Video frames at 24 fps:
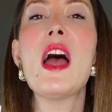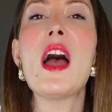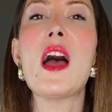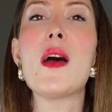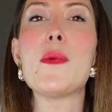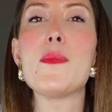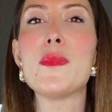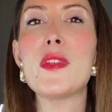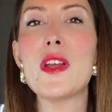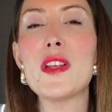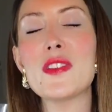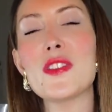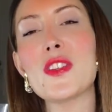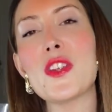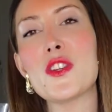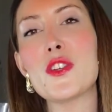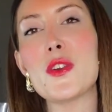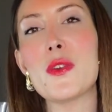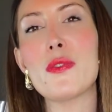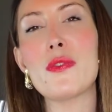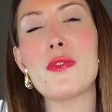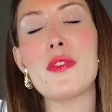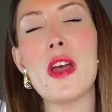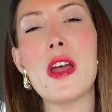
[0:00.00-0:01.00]
I'm not such
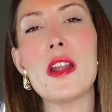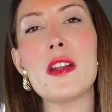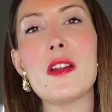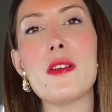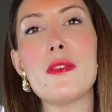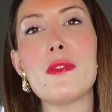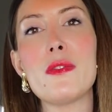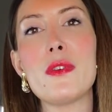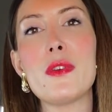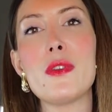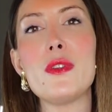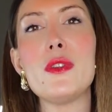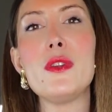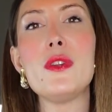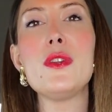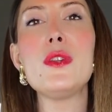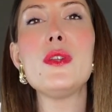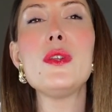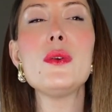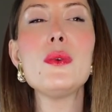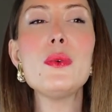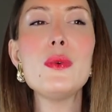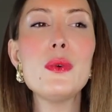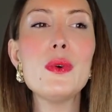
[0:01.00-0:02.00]
a fan of the
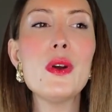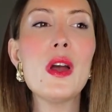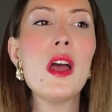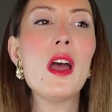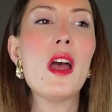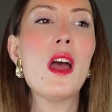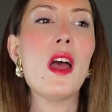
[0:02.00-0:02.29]
new